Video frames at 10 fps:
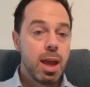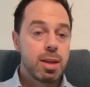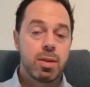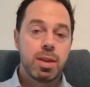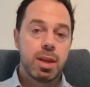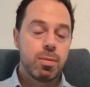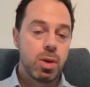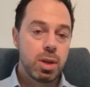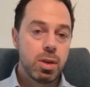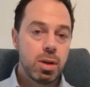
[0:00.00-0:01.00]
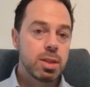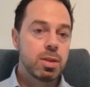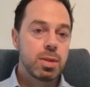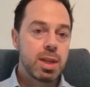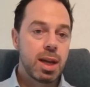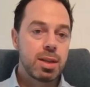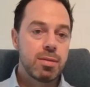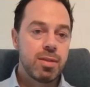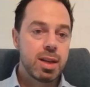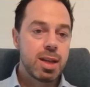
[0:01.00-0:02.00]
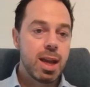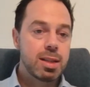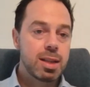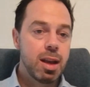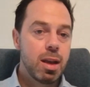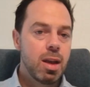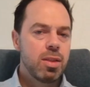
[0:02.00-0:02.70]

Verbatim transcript: And so I think what you guys do is actually fantastic.